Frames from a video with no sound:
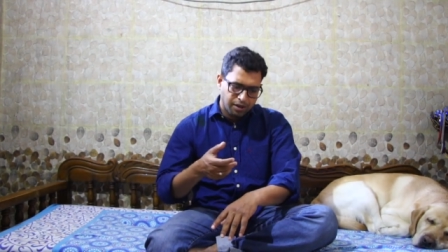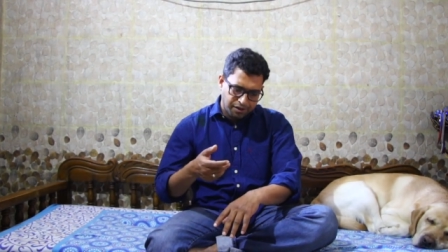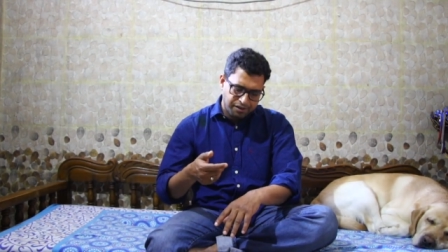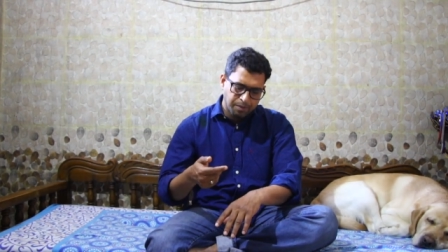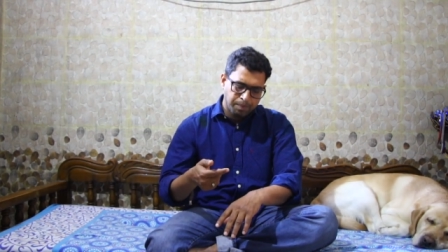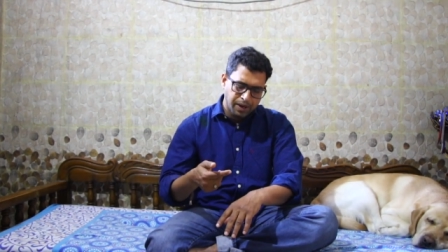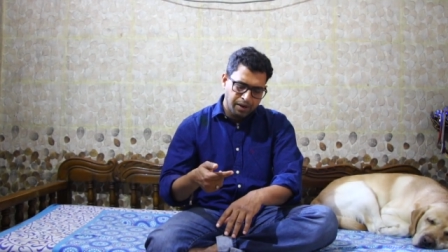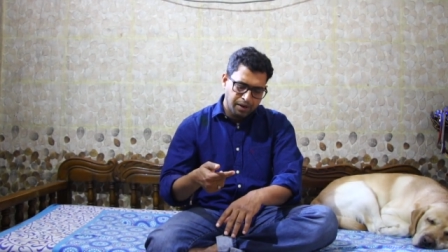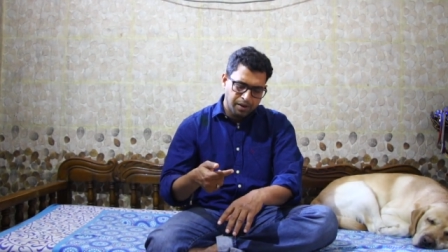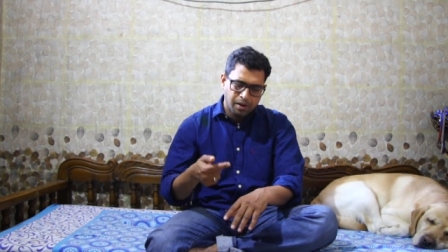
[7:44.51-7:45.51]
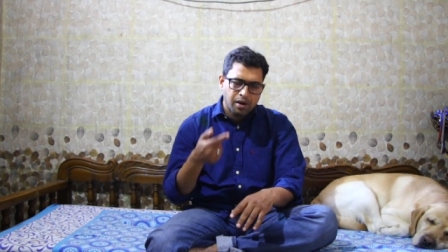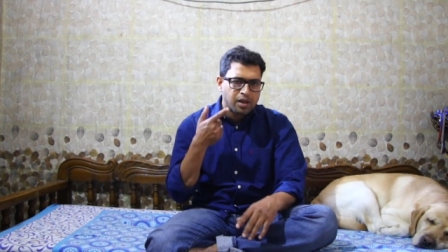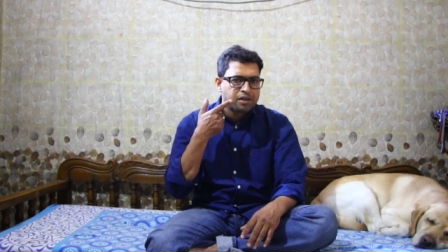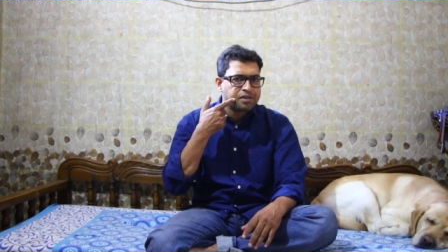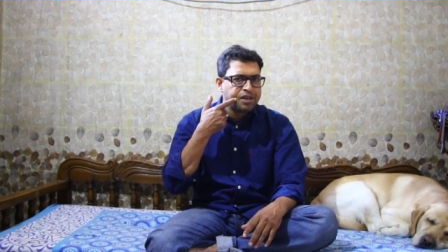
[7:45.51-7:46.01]
Simply
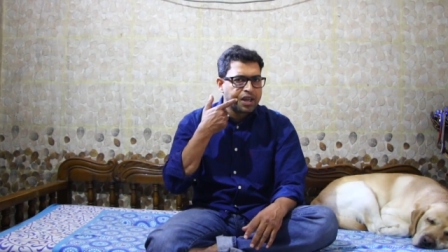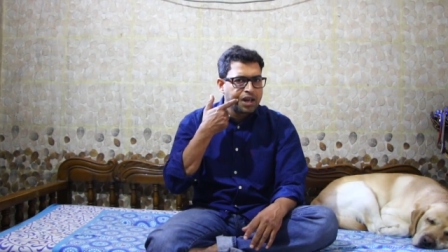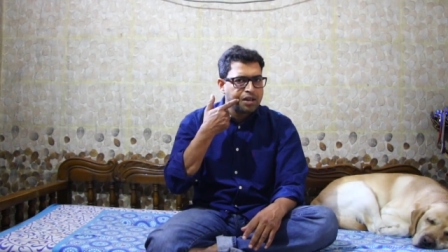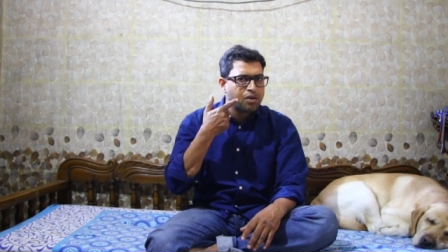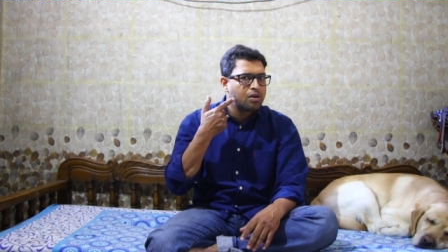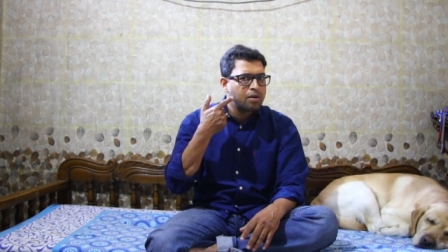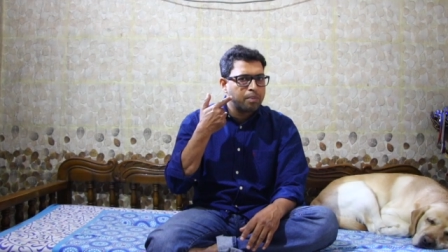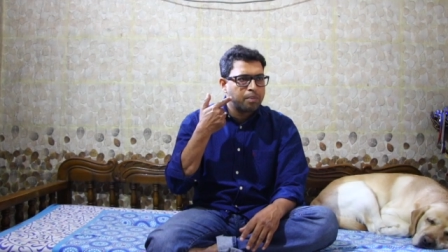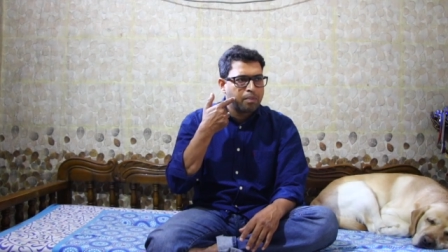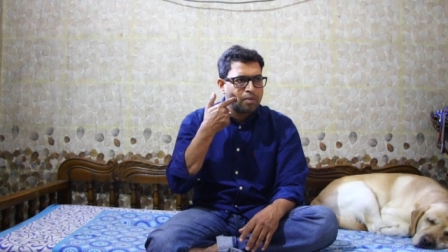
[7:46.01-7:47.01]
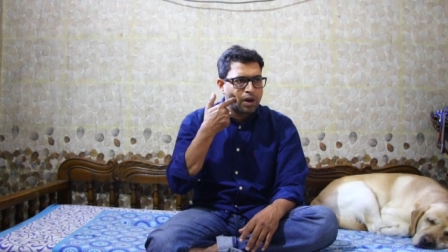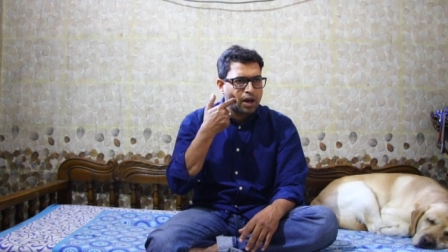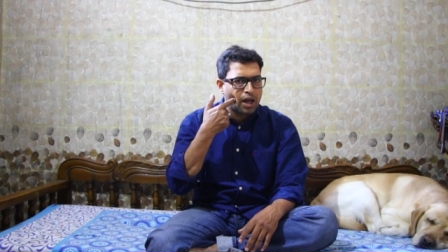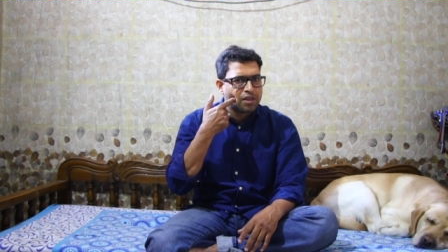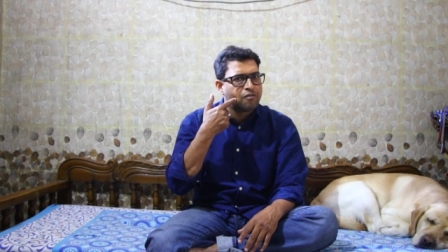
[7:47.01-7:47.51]
stick in your
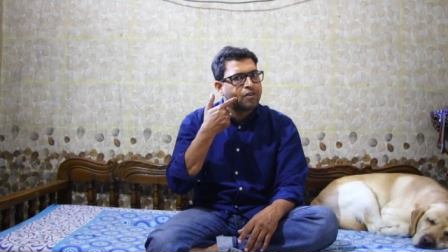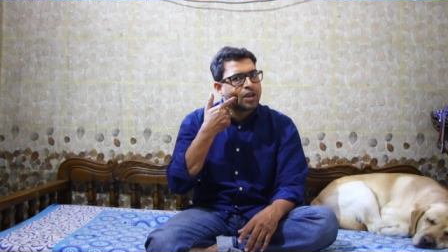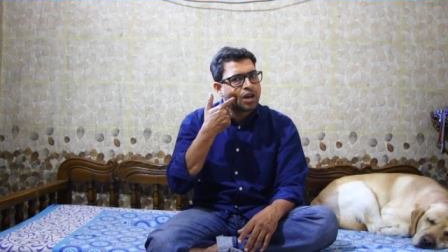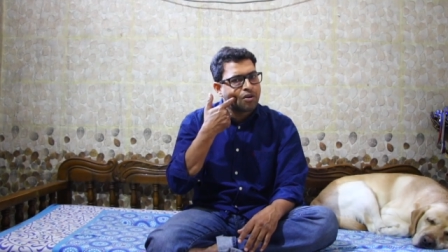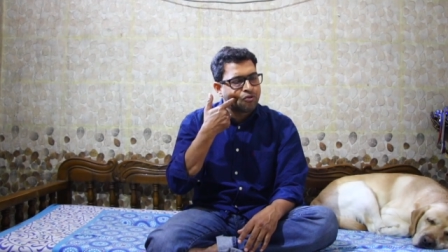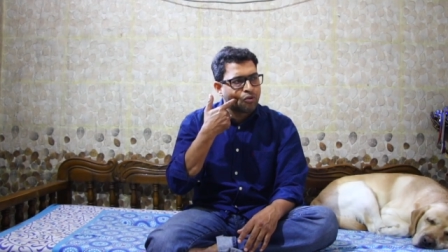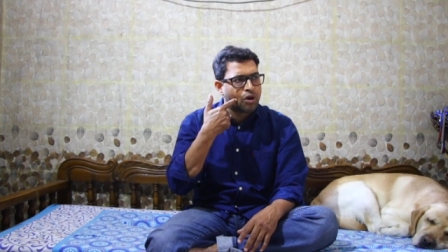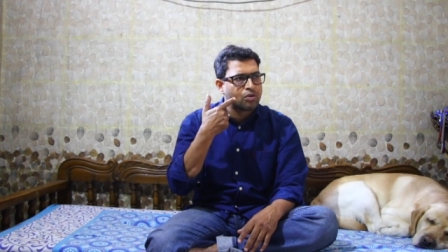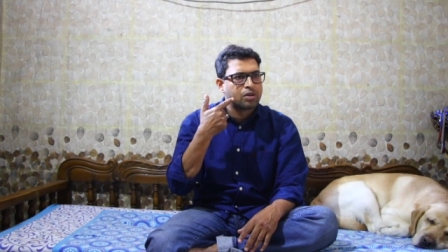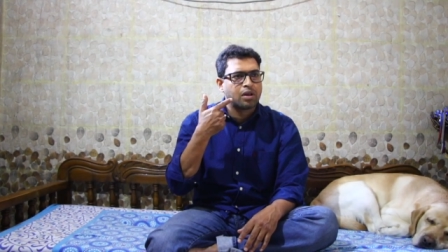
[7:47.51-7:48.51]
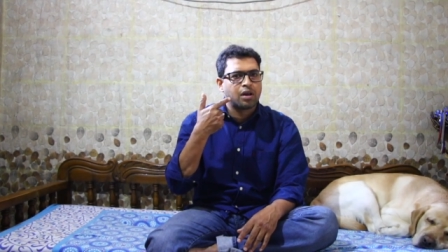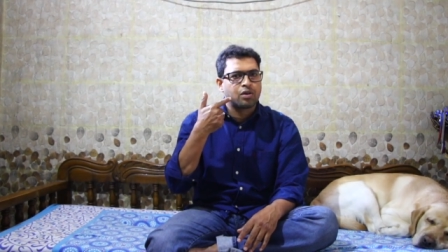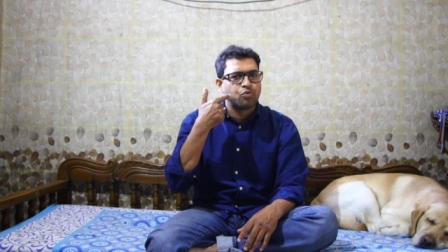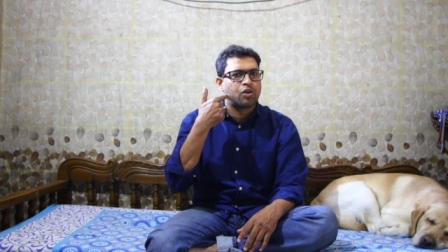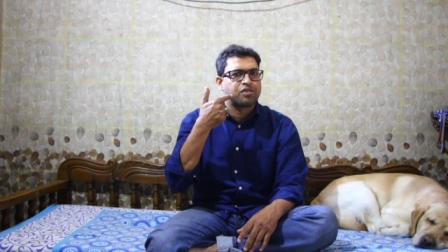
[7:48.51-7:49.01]
other finger towards
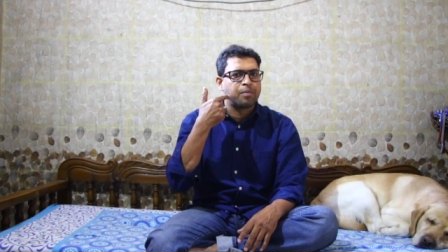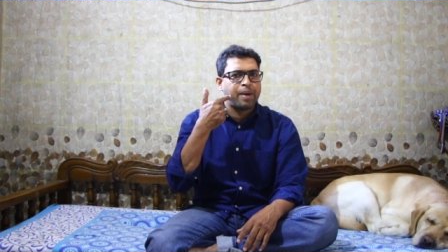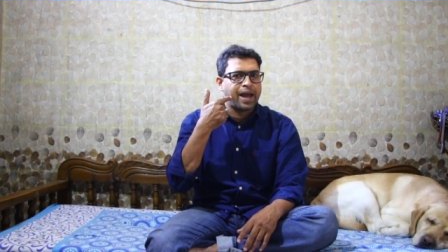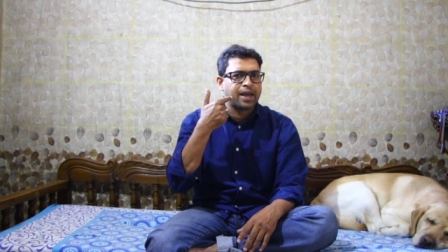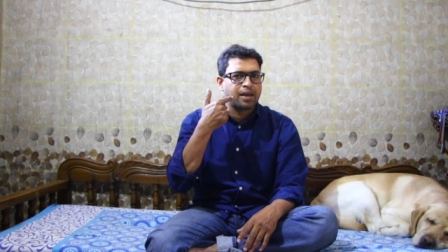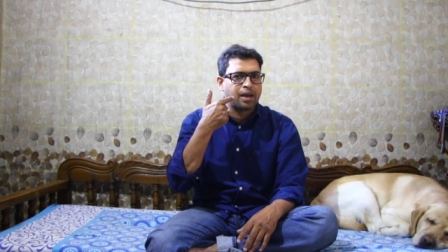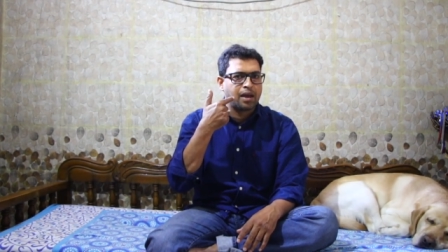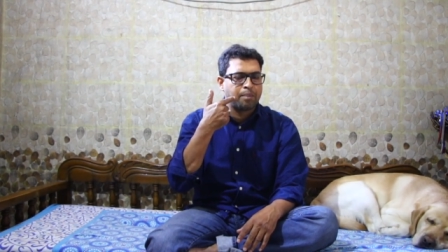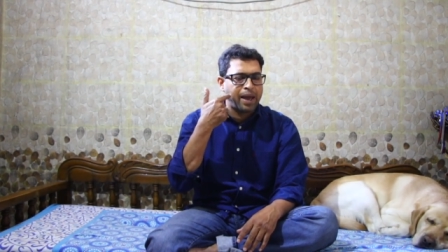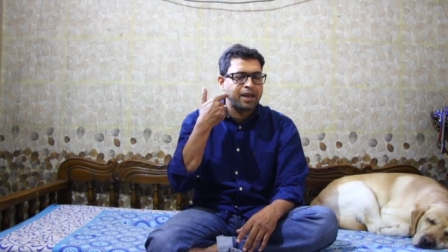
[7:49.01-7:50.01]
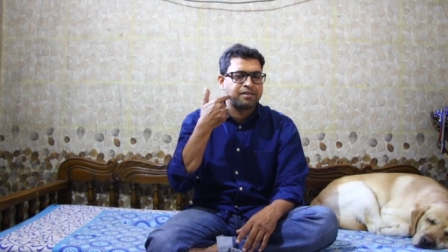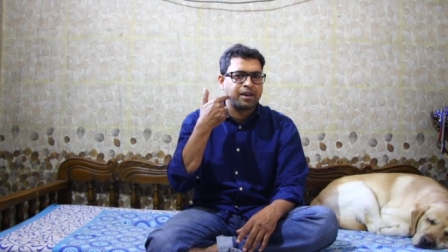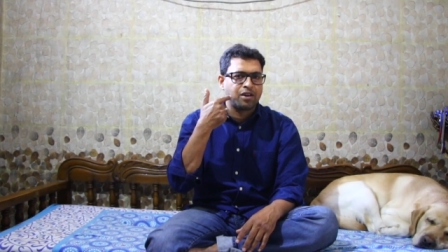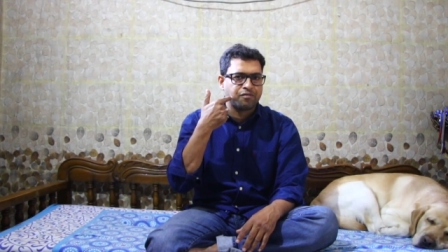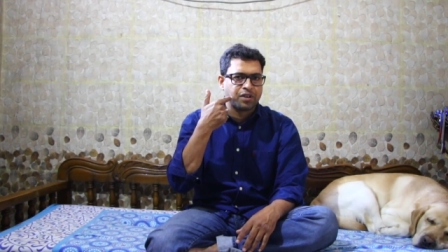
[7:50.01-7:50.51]
the back
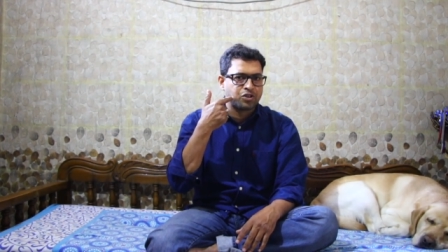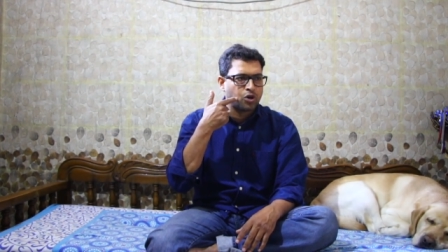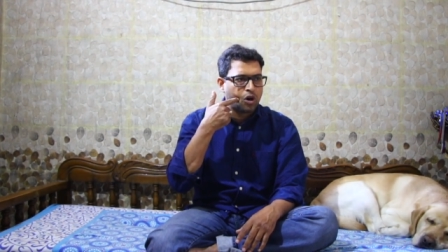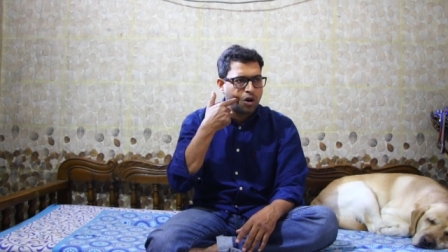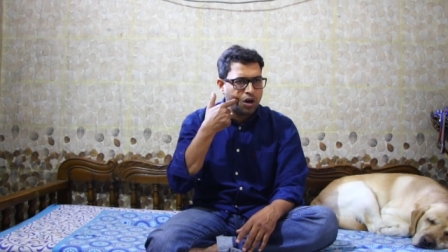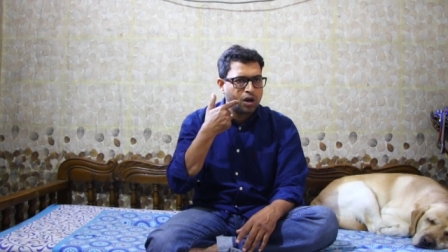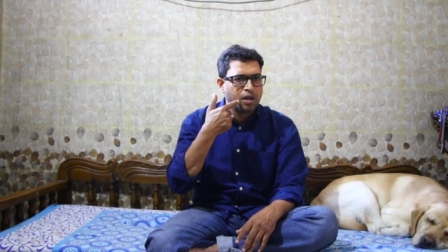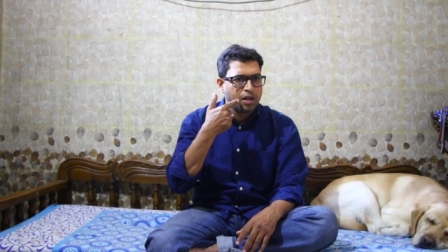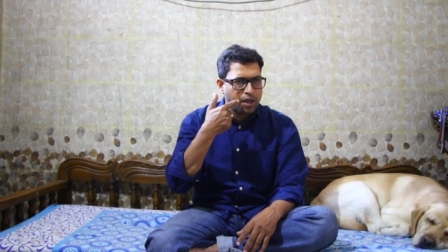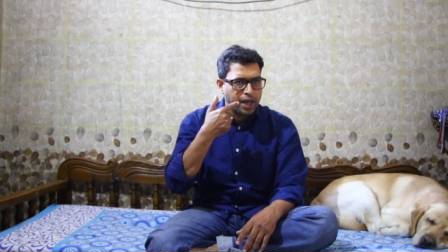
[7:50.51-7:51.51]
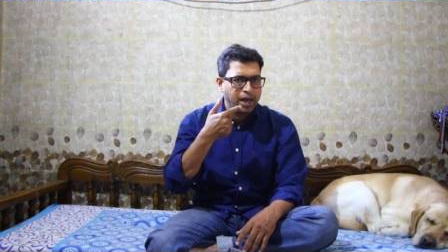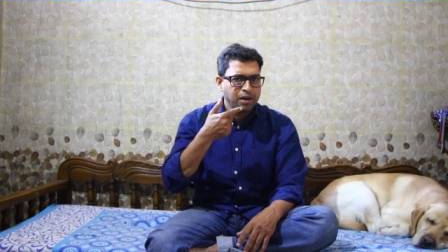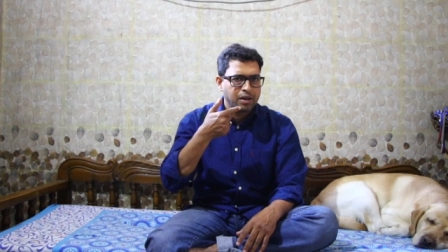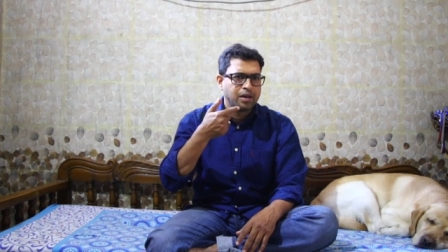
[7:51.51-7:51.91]
side of the jaw, and